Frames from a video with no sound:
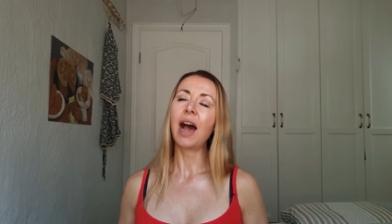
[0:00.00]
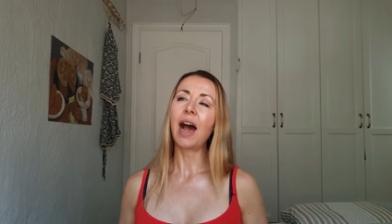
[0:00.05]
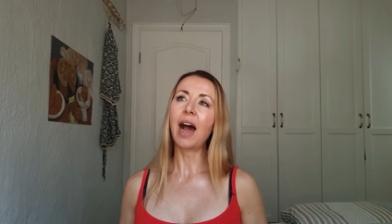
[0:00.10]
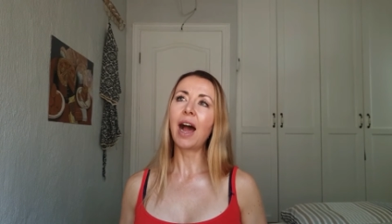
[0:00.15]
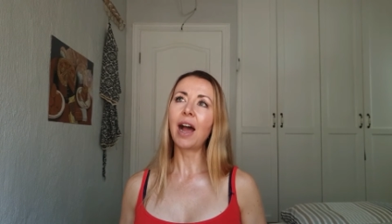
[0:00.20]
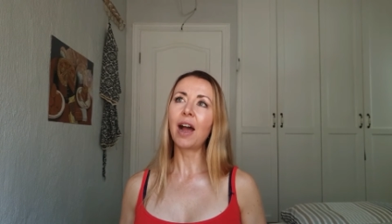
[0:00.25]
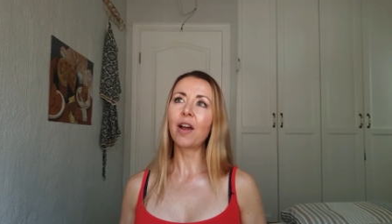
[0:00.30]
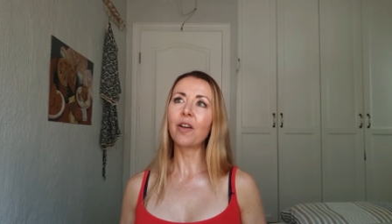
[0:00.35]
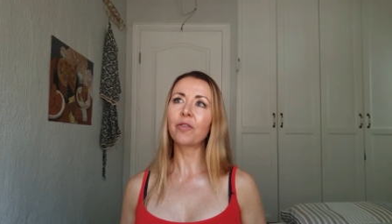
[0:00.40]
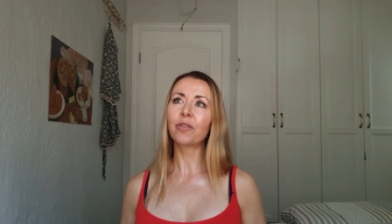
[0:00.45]

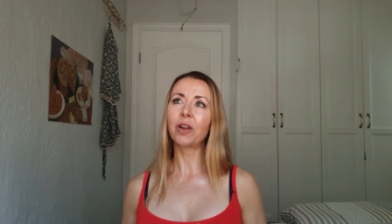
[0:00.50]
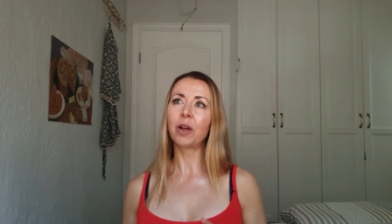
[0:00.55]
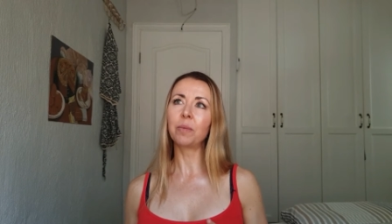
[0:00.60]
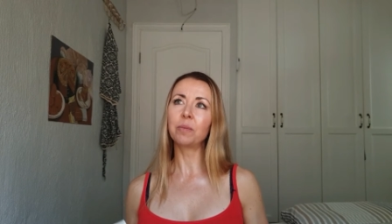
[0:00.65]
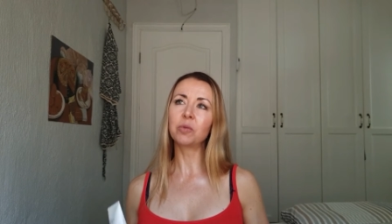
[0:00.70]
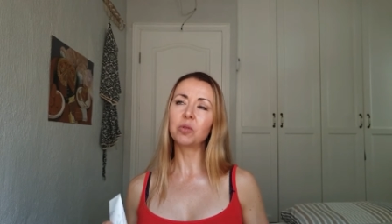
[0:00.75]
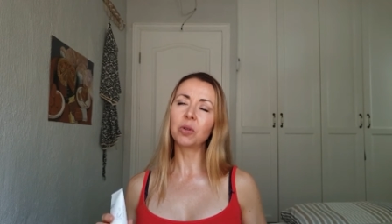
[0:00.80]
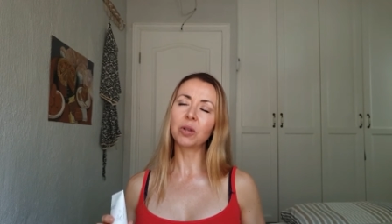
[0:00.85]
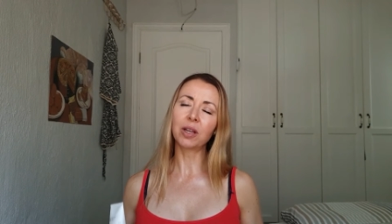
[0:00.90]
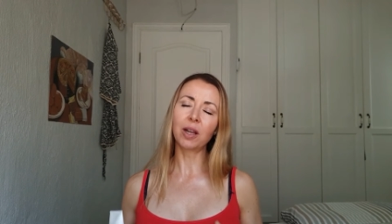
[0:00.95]
I've
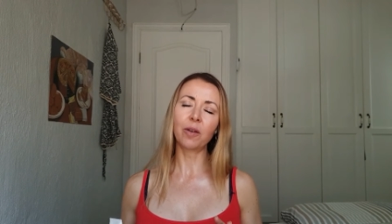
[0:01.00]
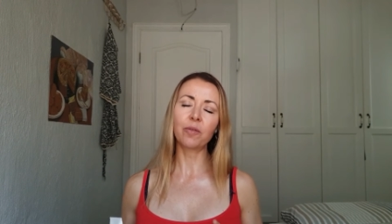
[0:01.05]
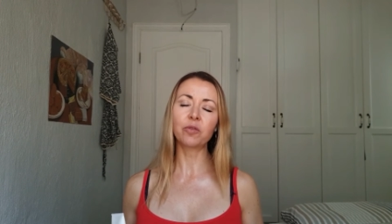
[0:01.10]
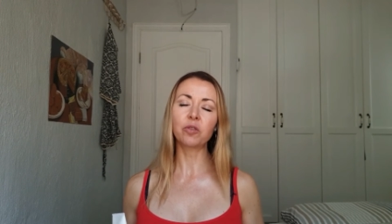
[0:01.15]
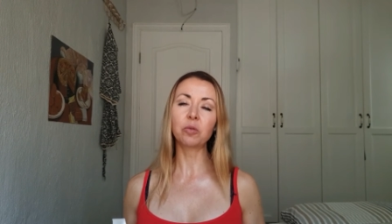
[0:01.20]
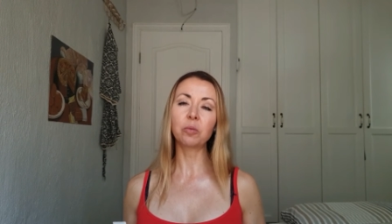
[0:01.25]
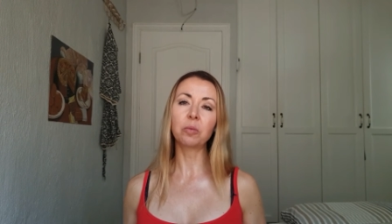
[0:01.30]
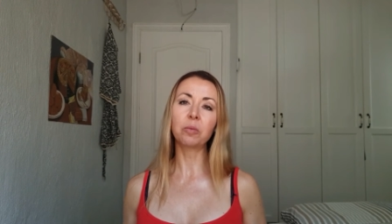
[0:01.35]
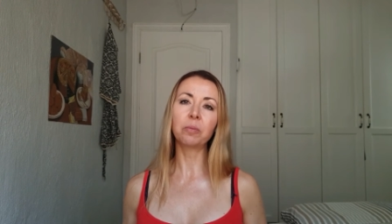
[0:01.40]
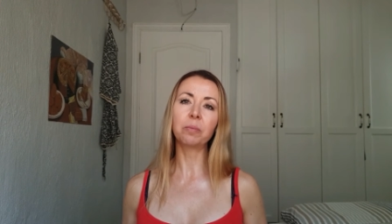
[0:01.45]
come to a
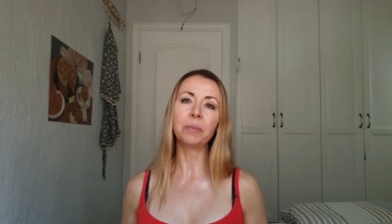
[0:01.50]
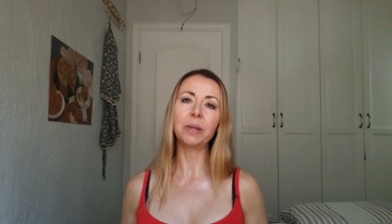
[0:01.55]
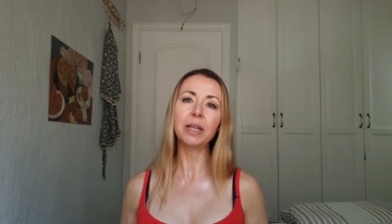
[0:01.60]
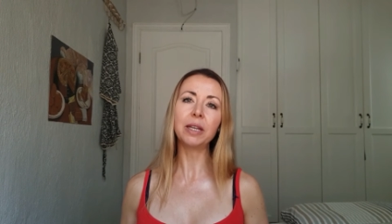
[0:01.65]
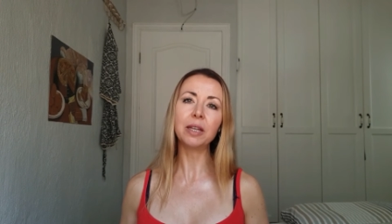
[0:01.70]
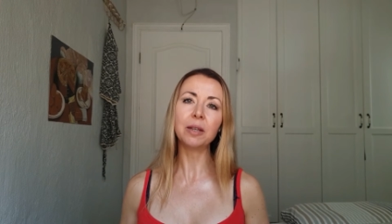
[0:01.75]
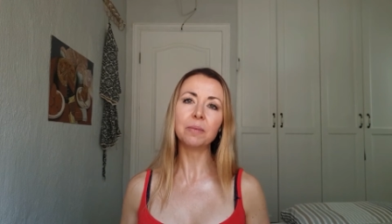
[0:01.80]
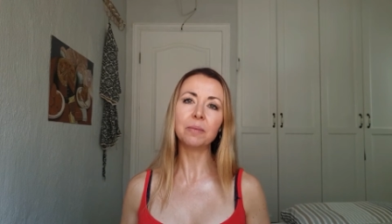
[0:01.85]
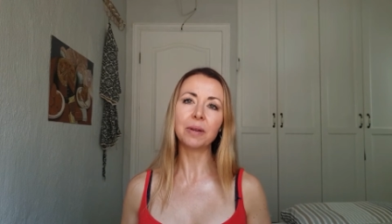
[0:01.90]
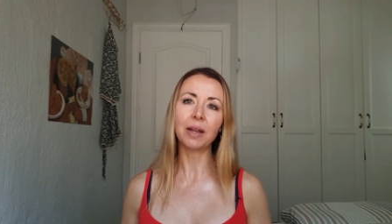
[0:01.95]
comfortable
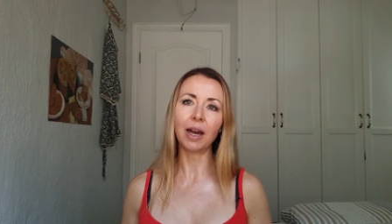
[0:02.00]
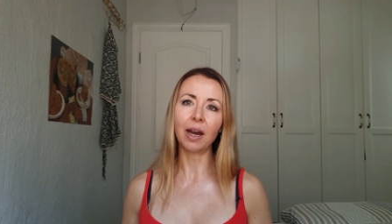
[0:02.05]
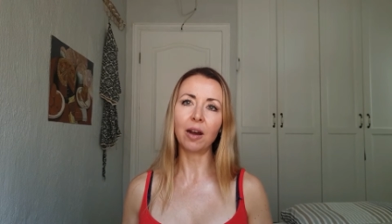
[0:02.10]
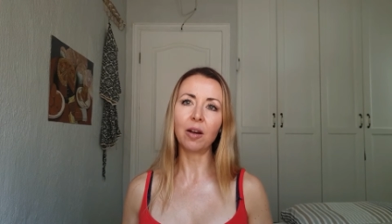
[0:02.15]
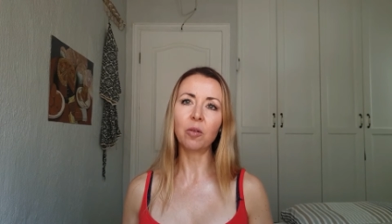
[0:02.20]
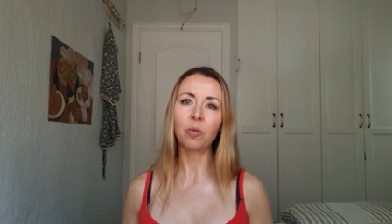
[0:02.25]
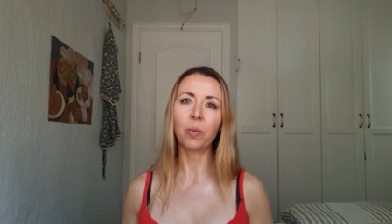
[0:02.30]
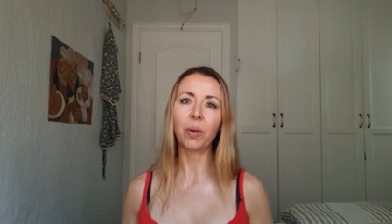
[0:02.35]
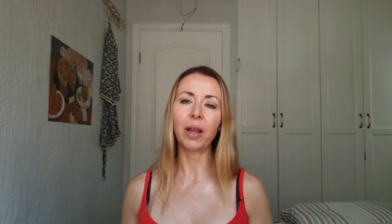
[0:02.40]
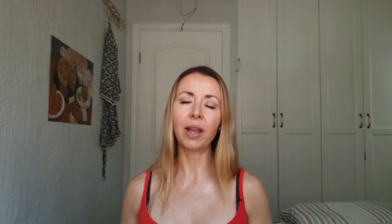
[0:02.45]
medium
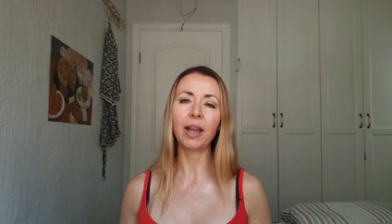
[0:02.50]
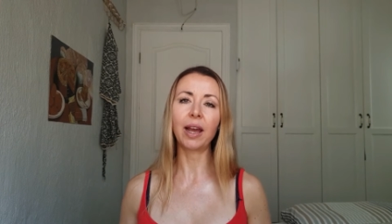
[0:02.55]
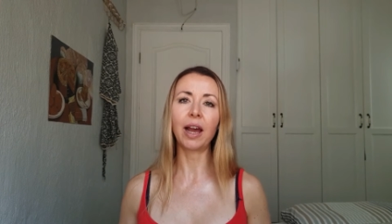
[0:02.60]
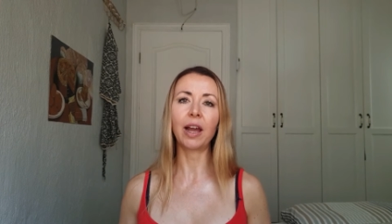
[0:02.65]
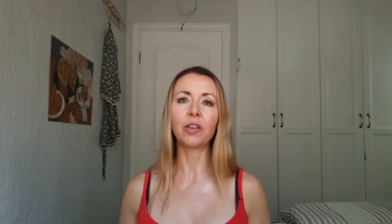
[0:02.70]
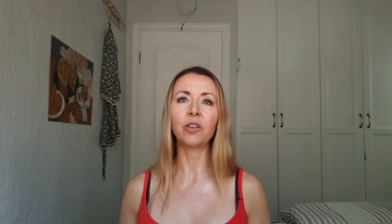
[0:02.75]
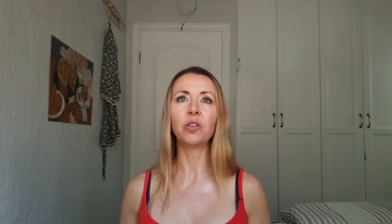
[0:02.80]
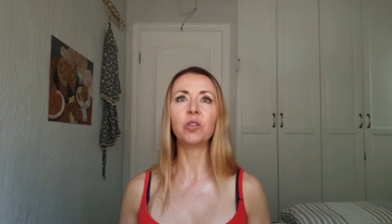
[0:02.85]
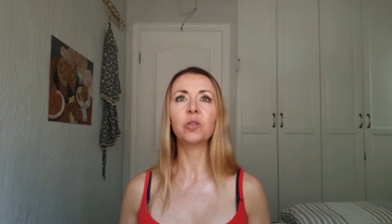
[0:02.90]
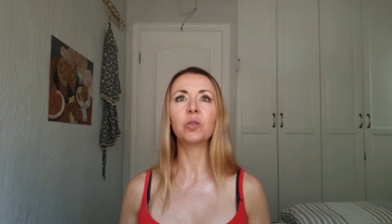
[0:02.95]
now where I
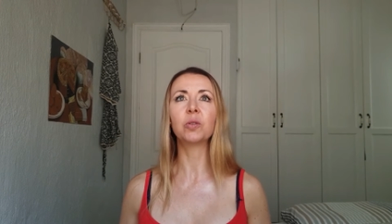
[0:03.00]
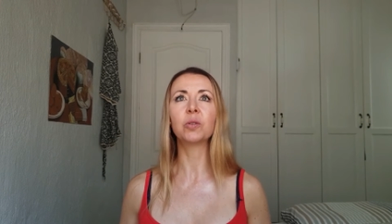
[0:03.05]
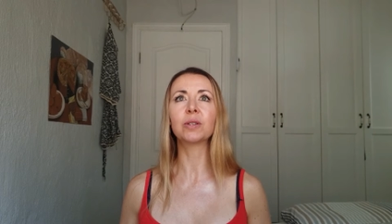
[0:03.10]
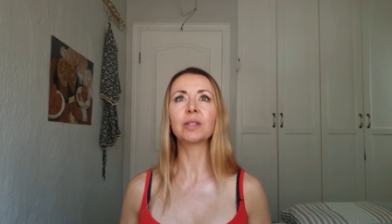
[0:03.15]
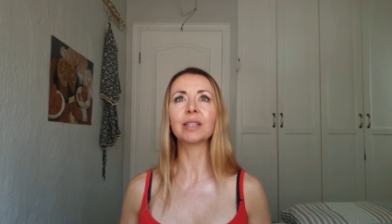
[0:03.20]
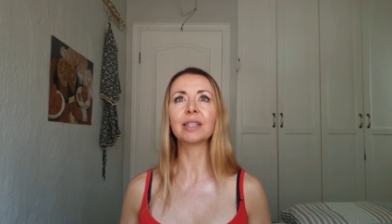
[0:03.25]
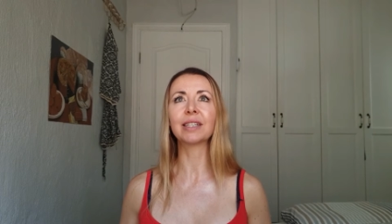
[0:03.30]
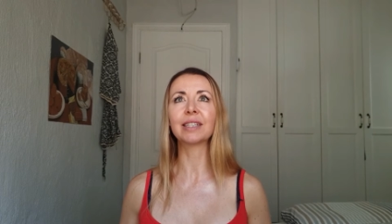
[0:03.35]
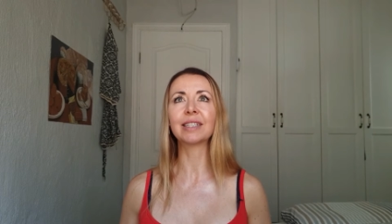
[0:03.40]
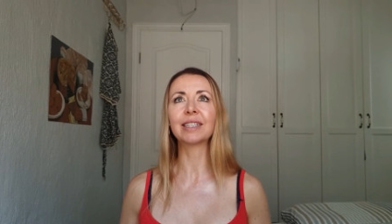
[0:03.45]
use
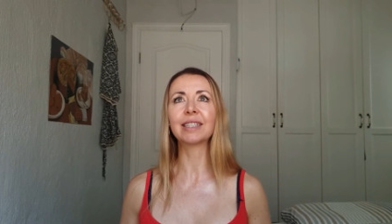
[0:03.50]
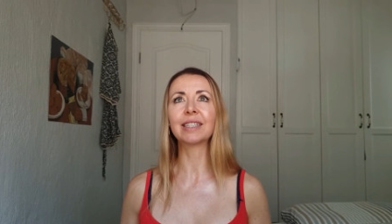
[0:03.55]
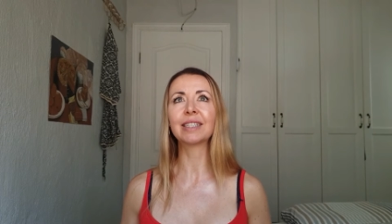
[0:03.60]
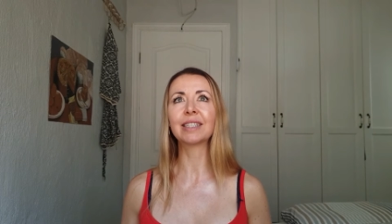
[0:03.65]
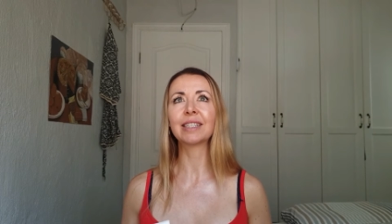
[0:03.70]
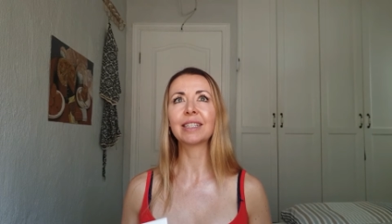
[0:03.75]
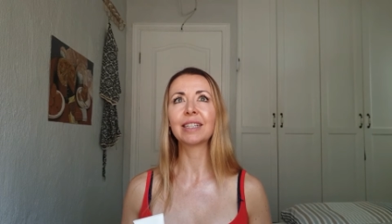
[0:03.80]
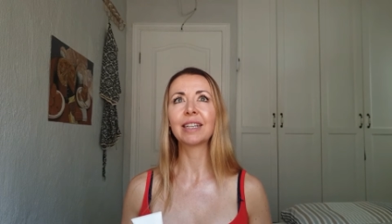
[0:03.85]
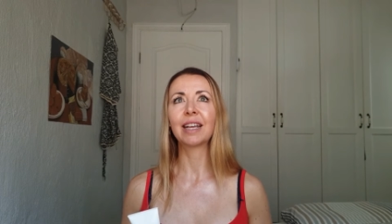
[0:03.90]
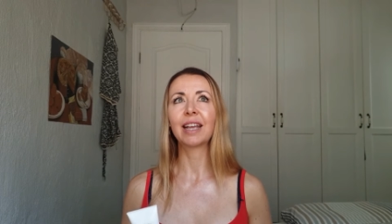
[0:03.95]

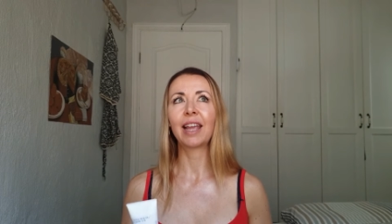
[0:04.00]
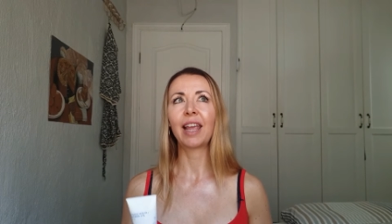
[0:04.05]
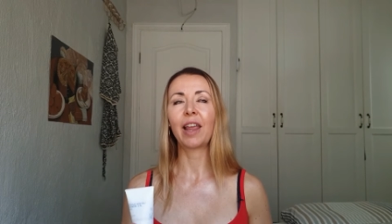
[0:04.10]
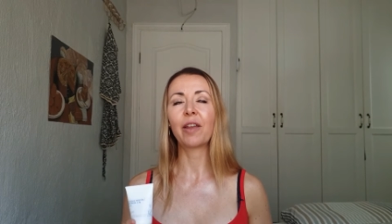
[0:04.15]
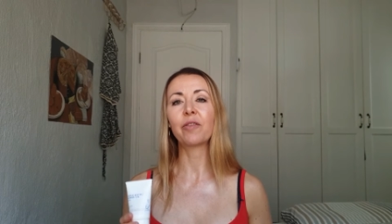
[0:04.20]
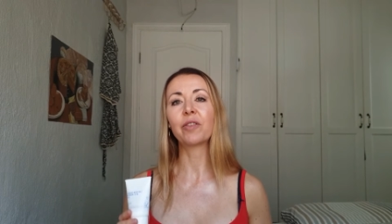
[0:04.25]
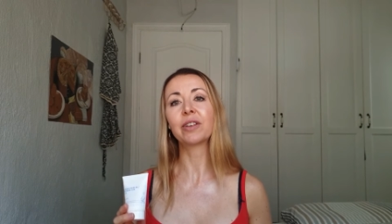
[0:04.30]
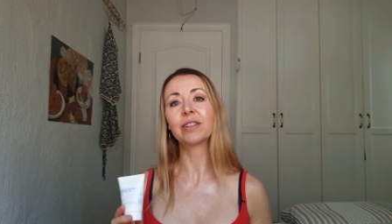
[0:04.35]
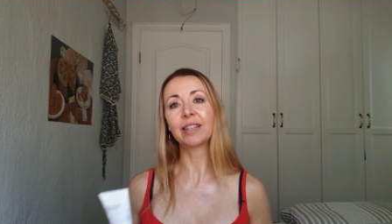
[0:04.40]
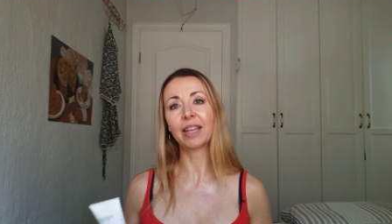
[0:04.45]
it
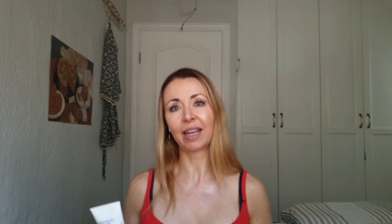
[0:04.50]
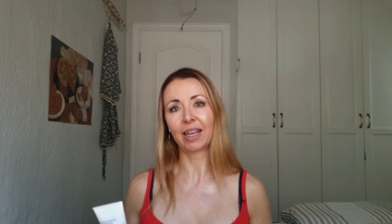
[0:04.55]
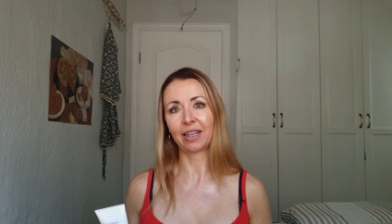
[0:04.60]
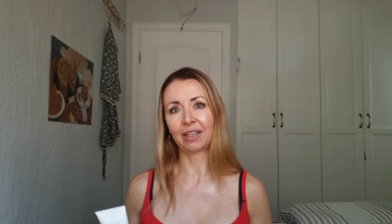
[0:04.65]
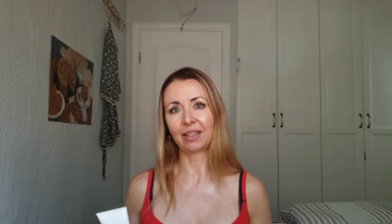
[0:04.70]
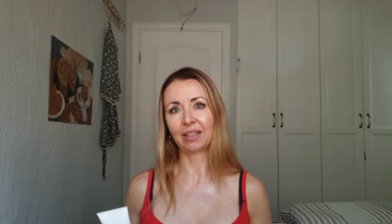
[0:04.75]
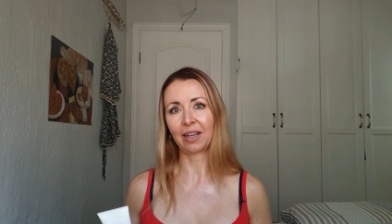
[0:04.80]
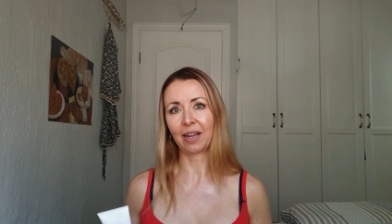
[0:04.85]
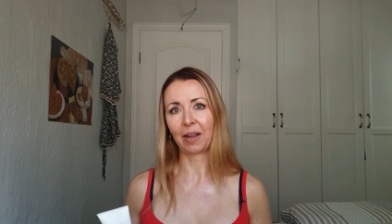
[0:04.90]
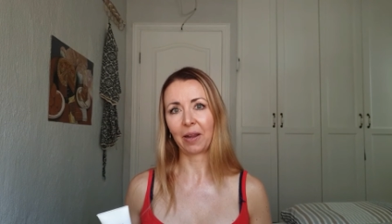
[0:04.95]
every
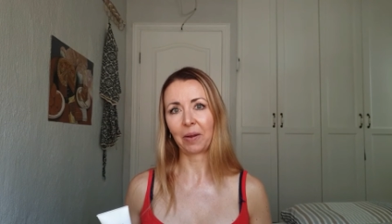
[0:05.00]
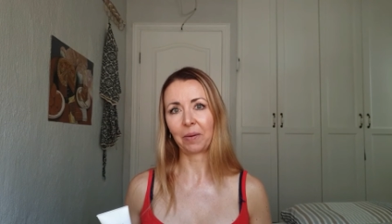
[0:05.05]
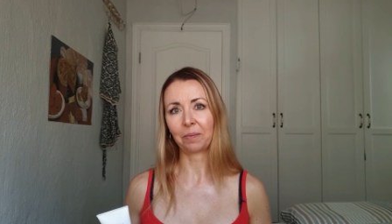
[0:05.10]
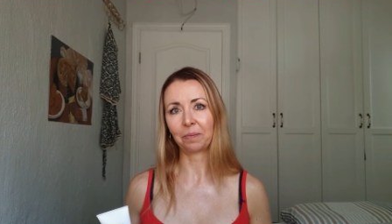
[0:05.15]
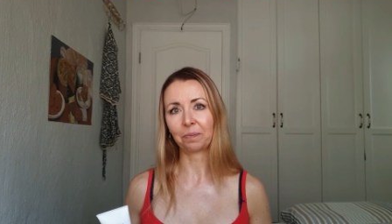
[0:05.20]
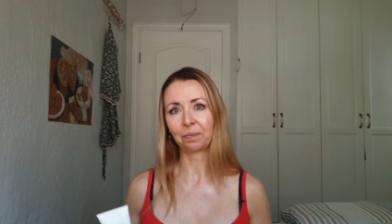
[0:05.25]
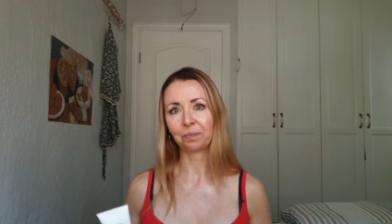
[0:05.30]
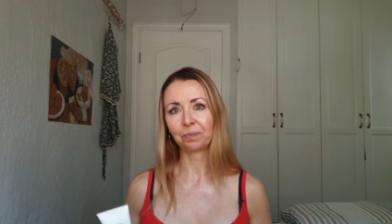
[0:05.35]
second day.